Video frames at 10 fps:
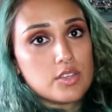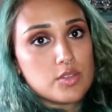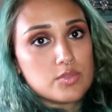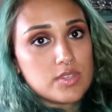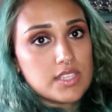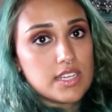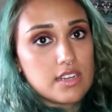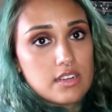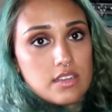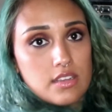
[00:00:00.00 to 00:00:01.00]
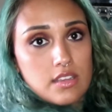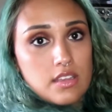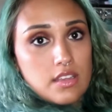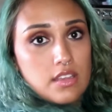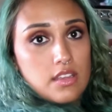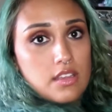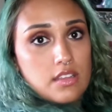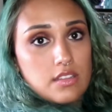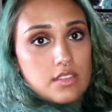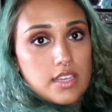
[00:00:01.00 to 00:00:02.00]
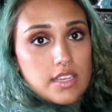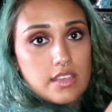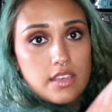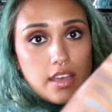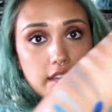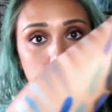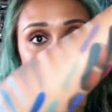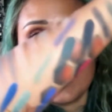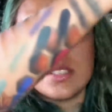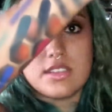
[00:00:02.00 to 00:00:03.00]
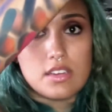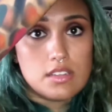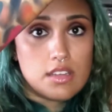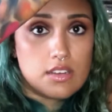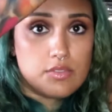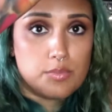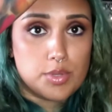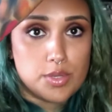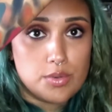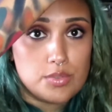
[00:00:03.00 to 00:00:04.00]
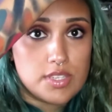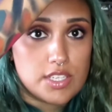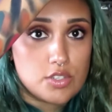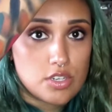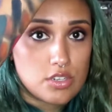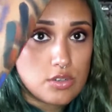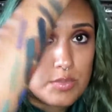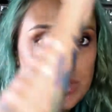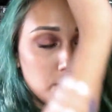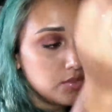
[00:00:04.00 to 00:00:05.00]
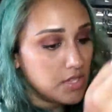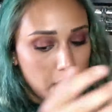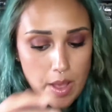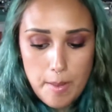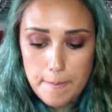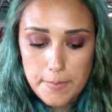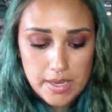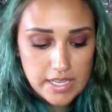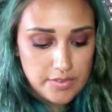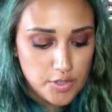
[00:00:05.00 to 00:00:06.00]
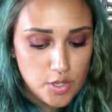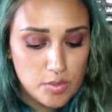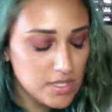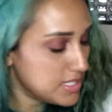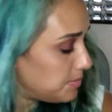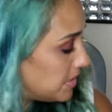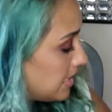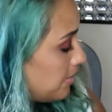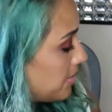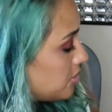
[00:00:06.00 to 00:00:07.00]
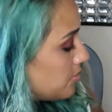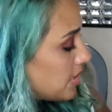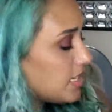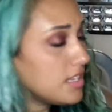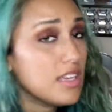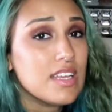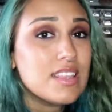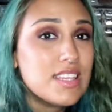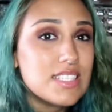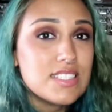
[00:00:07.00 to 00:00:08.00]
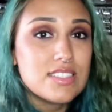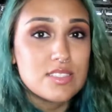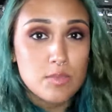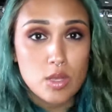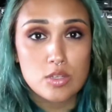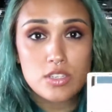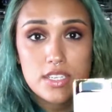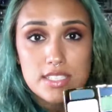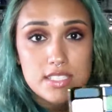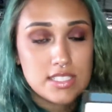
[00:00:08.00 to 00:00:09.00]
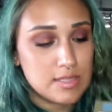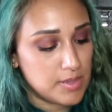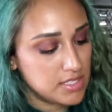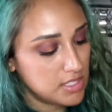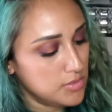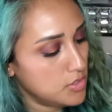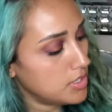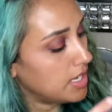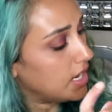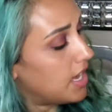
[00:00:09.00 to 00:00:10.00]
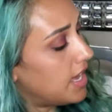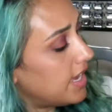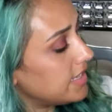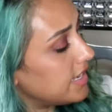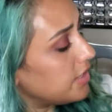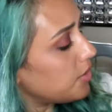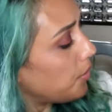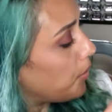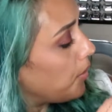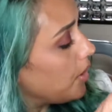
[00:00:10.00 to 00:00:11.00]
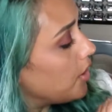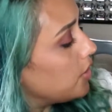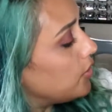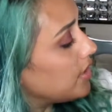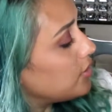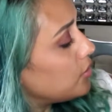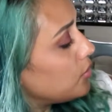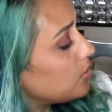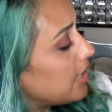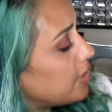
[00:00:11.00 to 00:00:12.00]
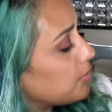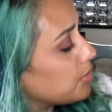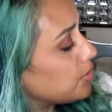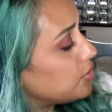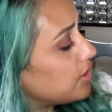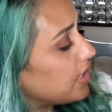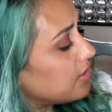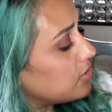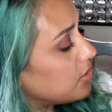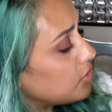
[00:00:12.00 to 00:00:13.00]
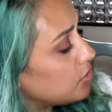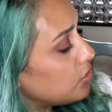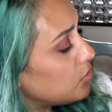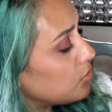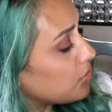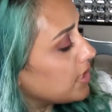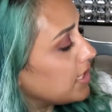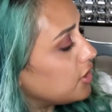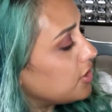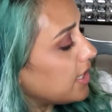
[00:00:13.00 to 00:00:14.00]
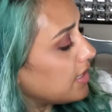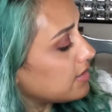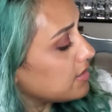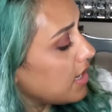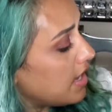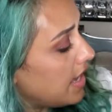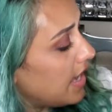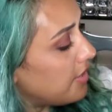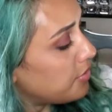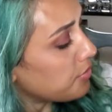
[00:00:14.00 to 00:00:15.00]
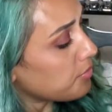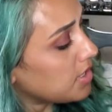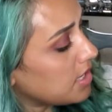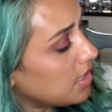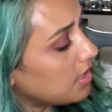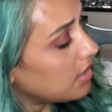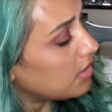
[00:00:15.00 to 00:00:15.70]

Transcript: those right there. Like, I know he's got a lot of blues, like darker blues, but if you don't want to spend that much money, this is smaller, it's inexpensive. You get a highlighter, you get 2 lighter blue shades, 2 greeny shades, and 3